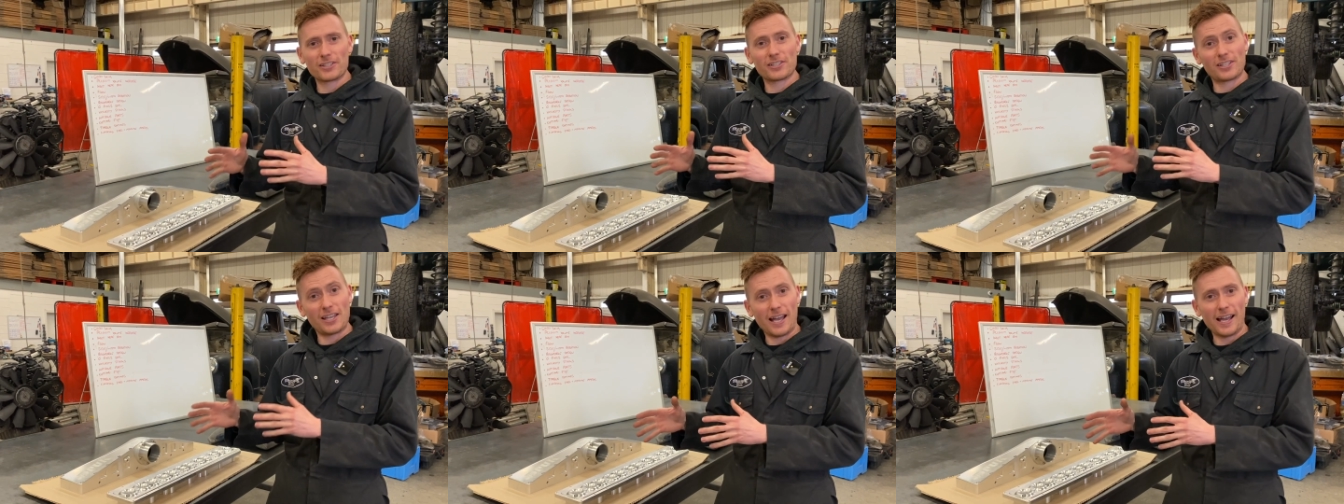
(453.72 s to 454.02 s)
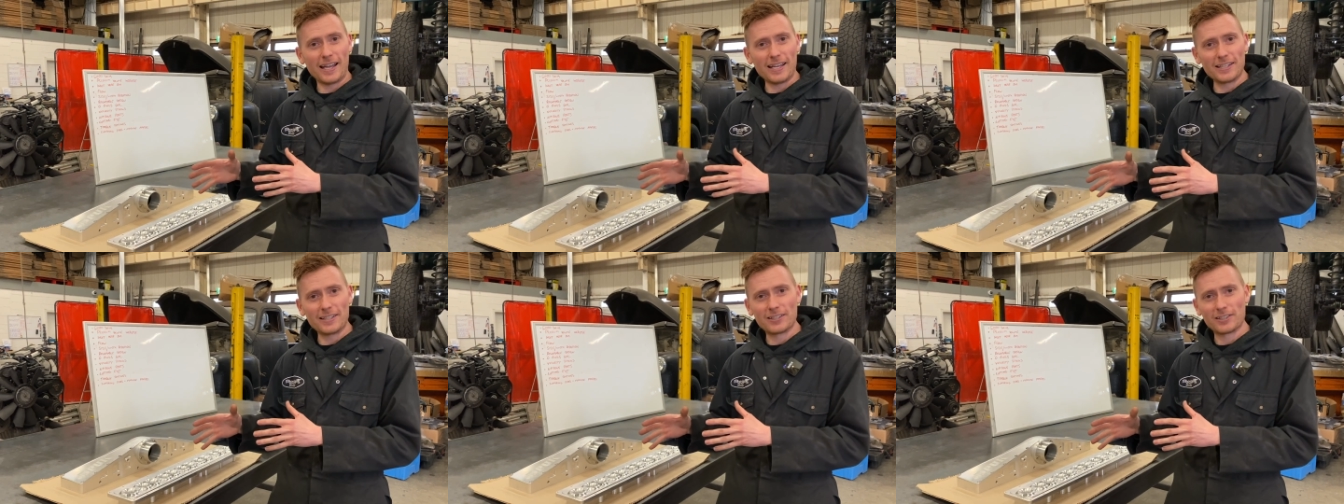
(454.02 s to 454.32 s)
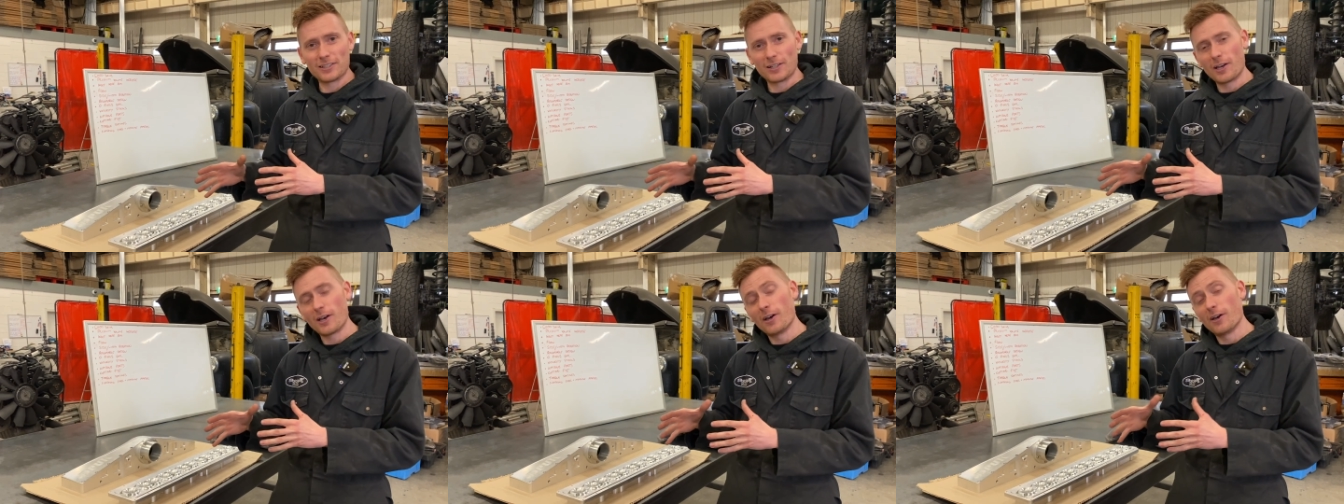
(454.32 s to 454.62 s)
side
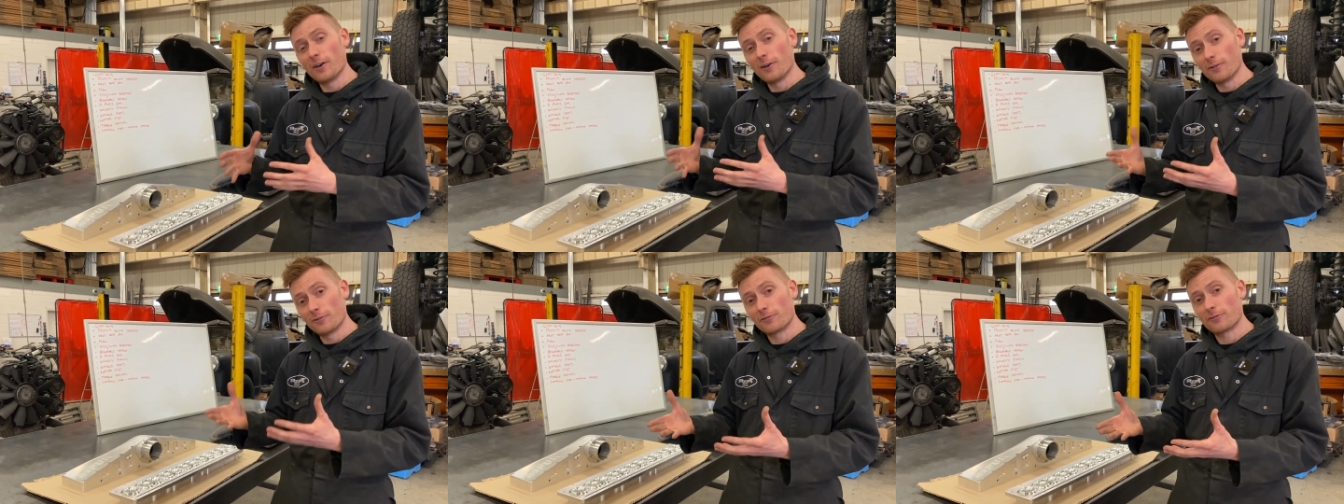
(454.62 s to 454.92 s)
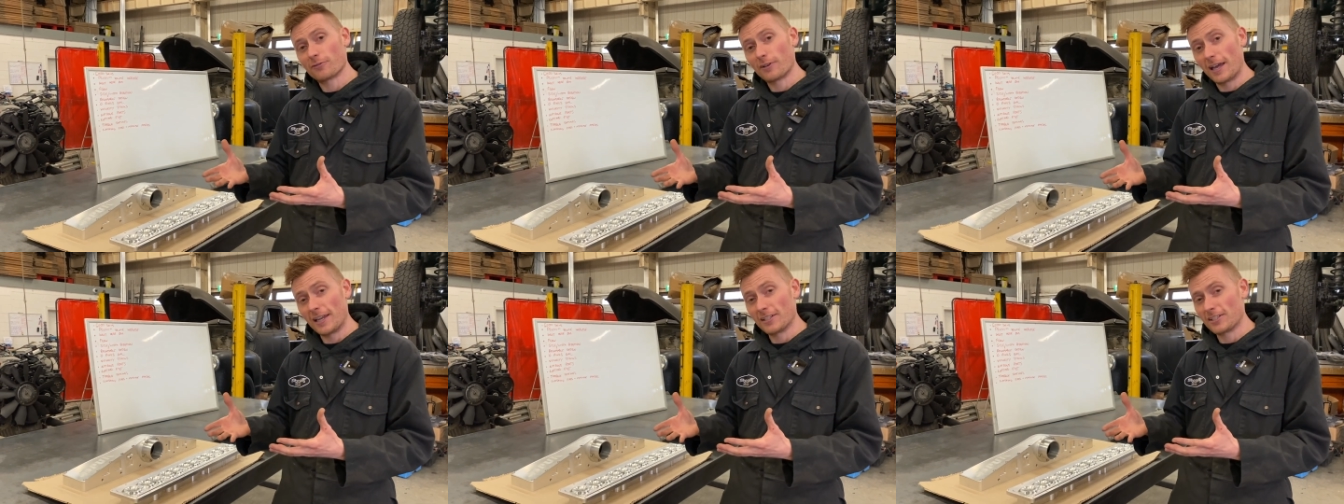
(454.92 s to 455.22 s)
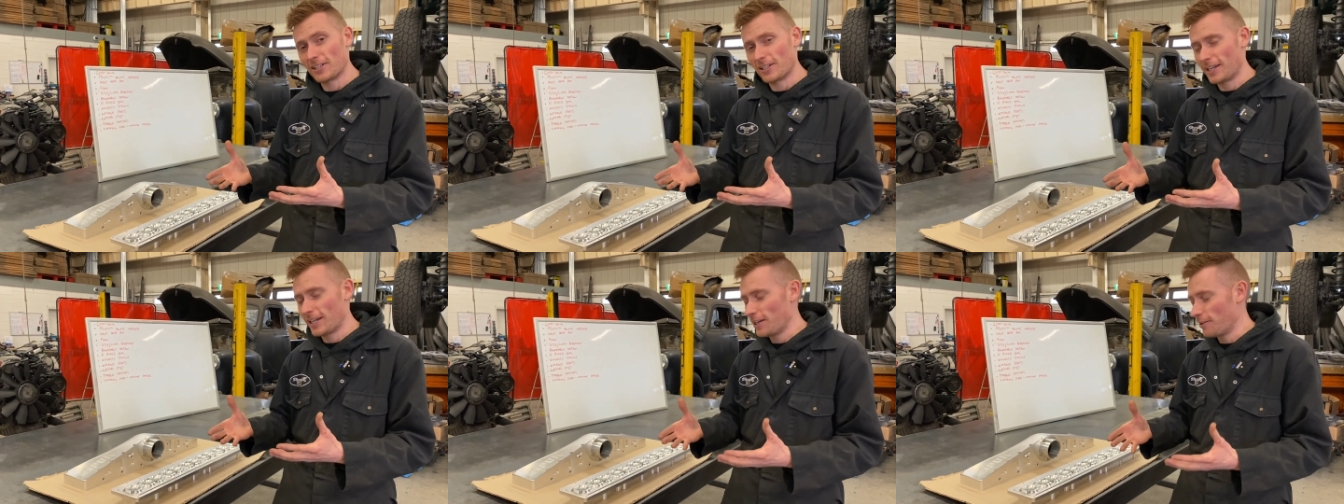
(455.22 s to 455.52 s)
of
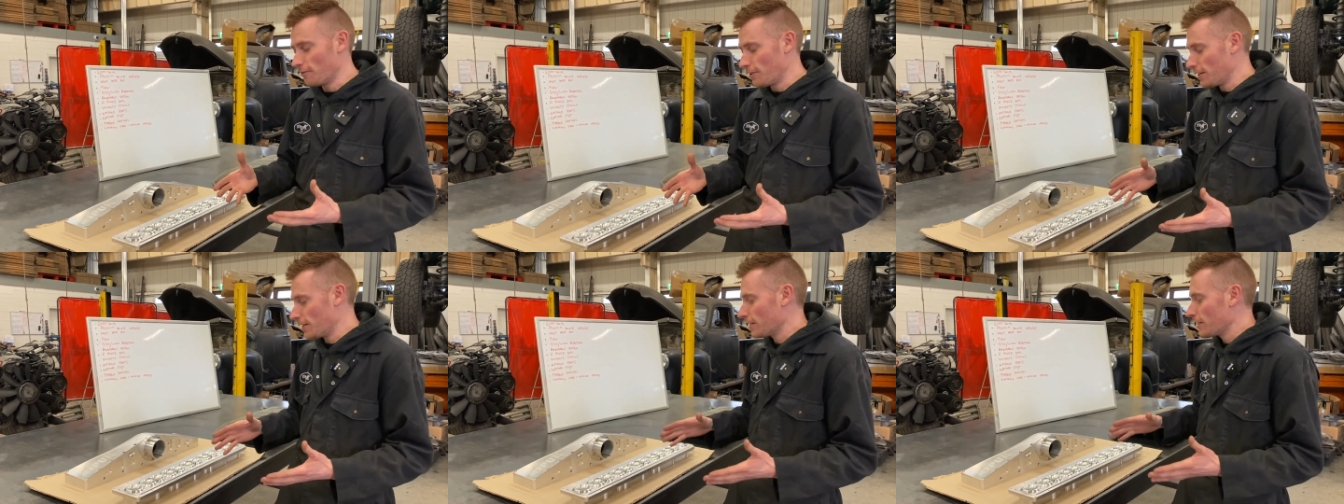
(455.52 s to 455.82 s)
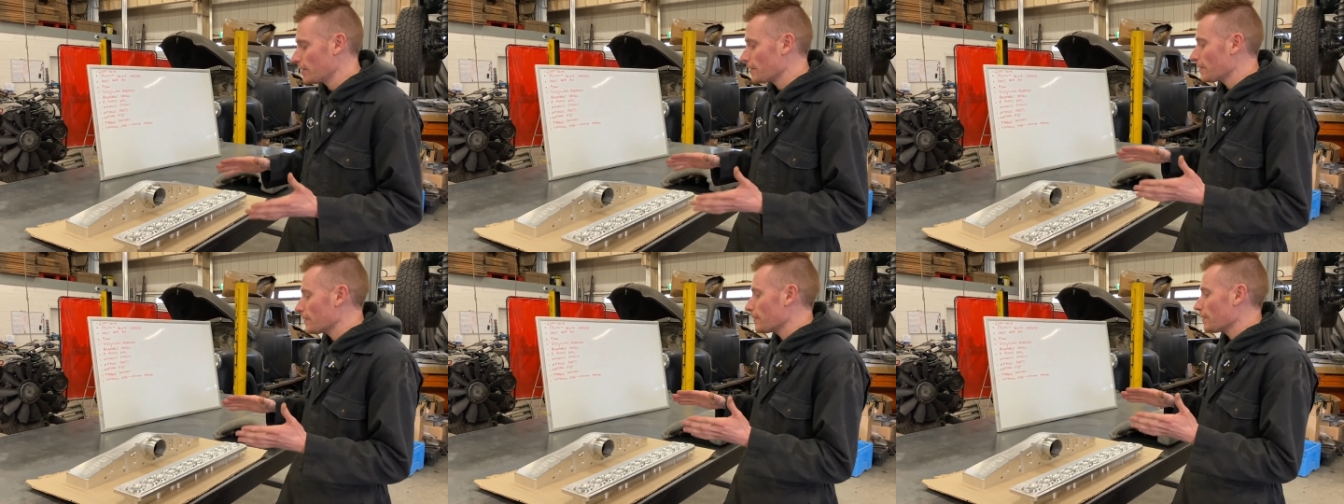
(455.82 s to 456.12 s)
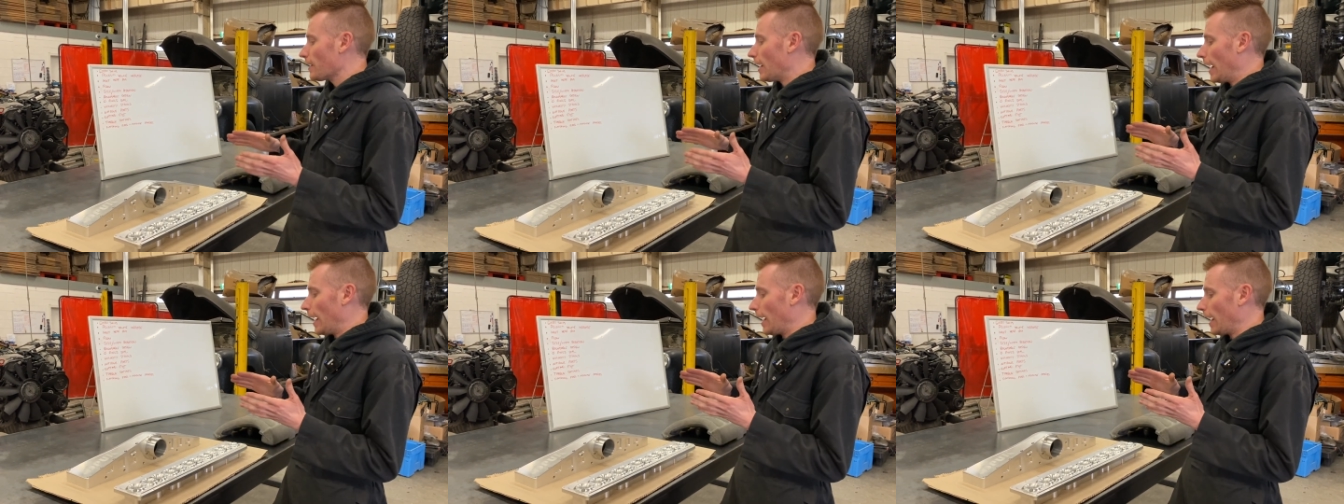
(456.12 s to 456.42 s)
engineering
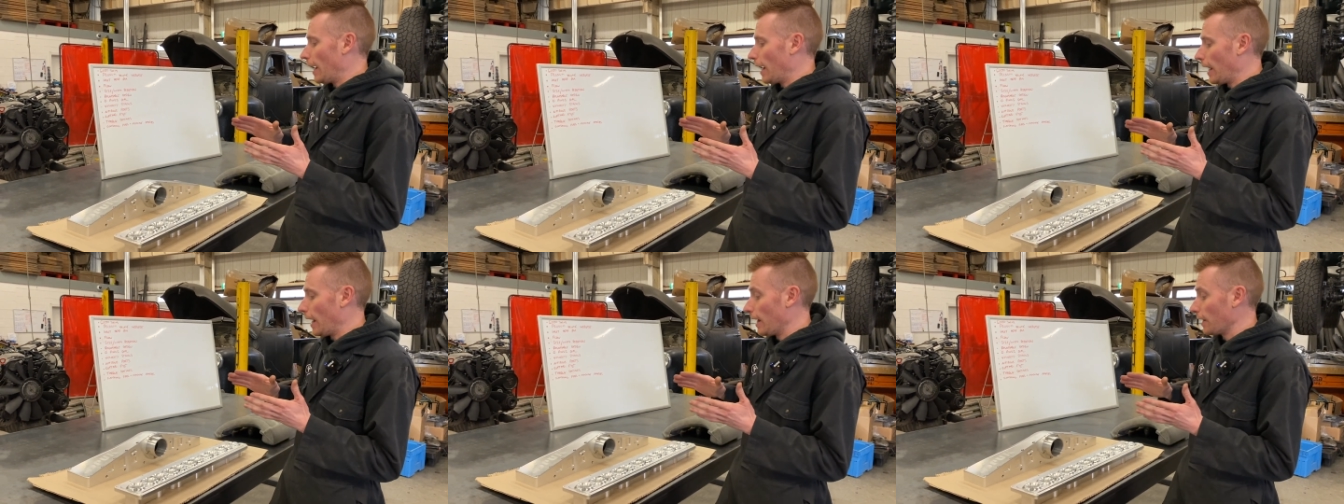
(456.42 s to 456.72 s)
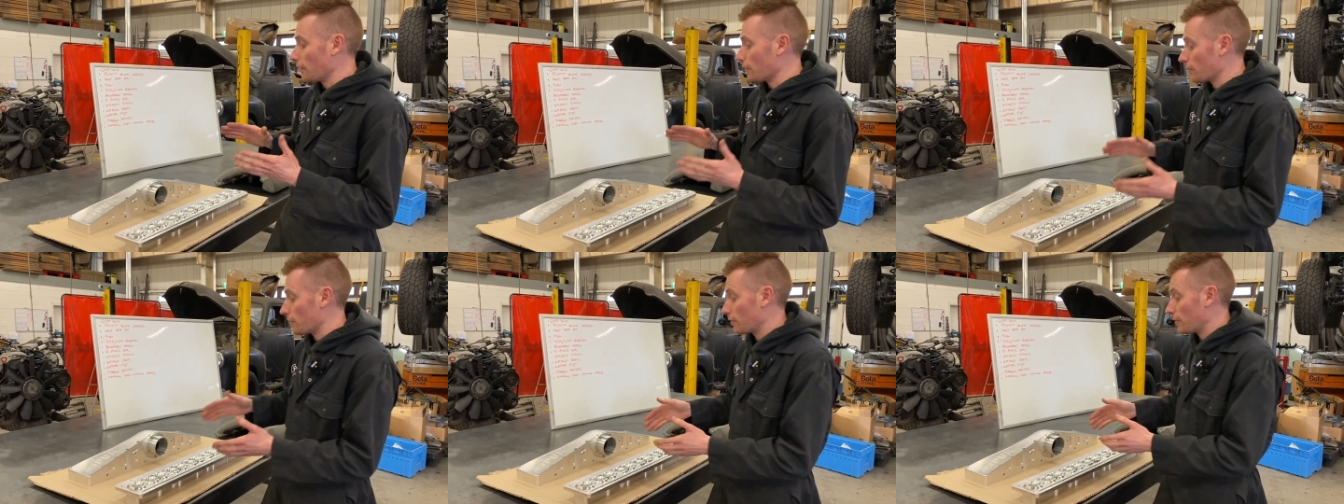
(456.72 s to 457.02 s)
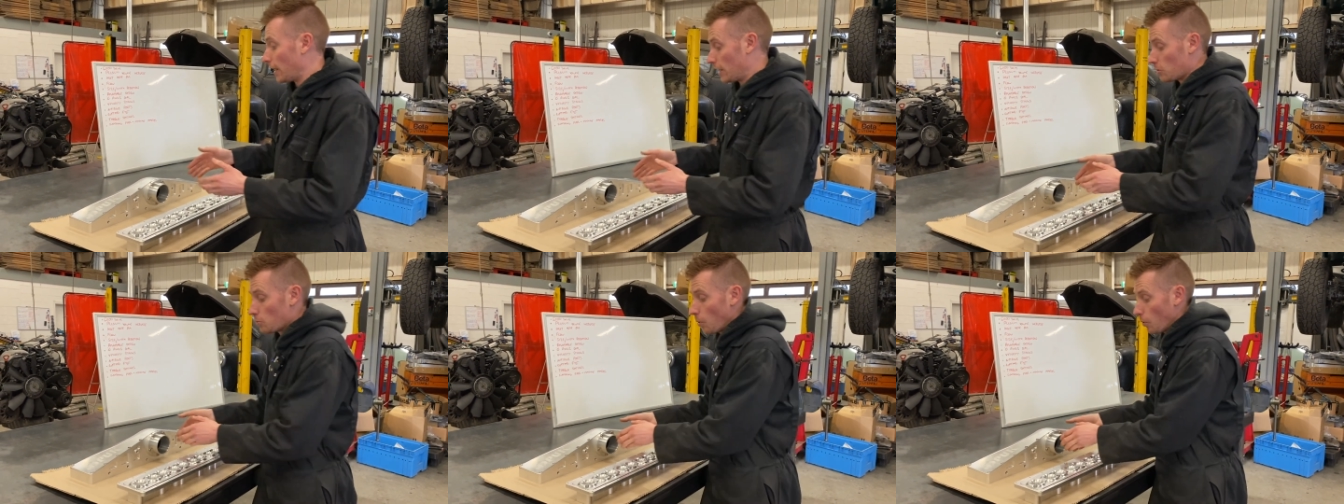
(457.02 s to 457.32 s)
and
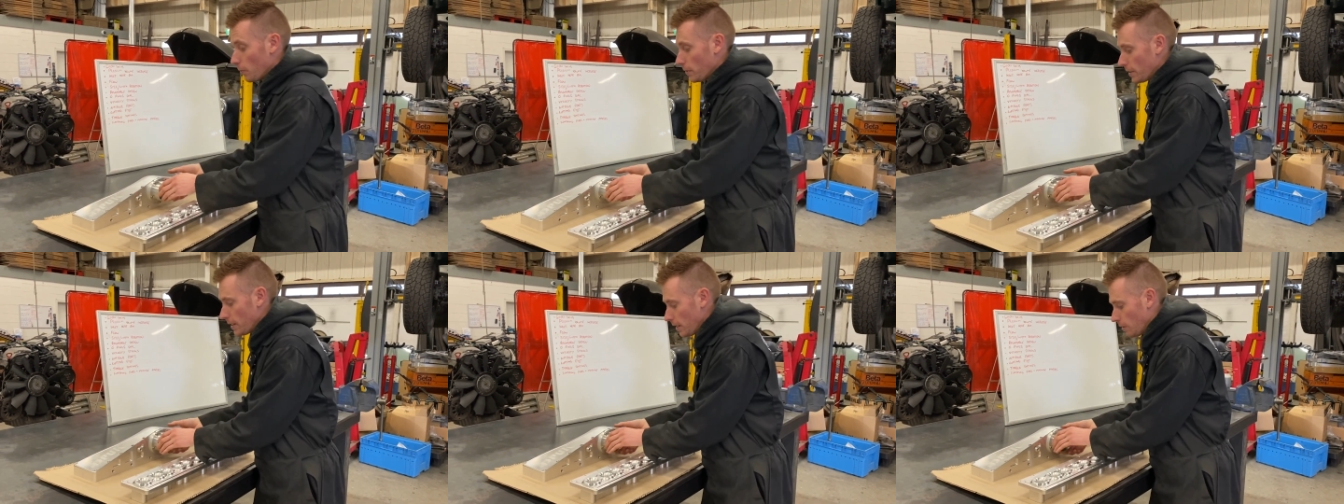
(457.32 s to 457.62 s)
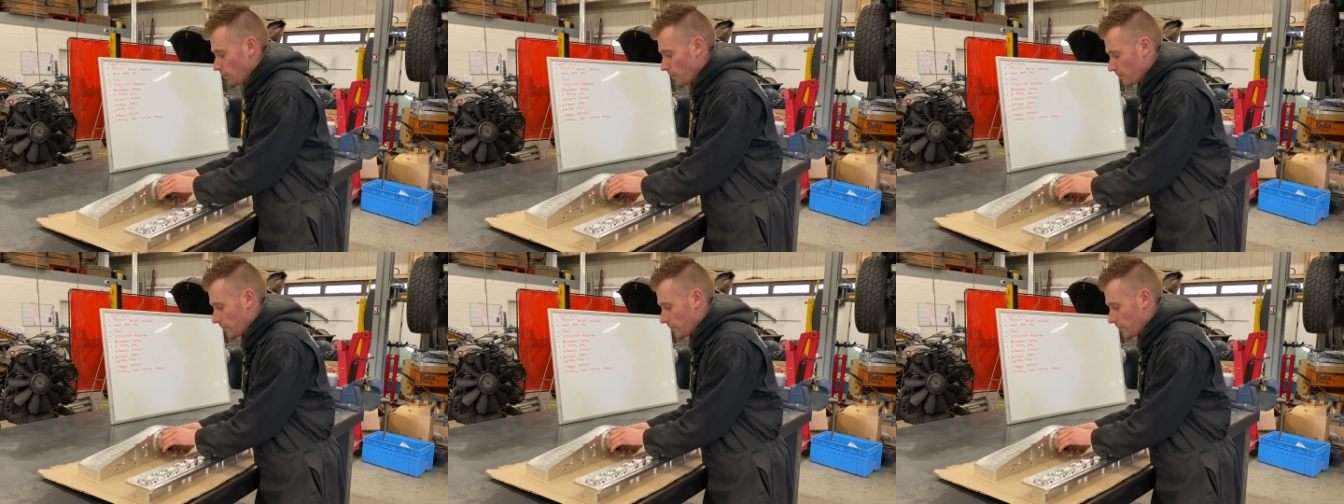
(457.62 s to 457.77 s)
that's what we did.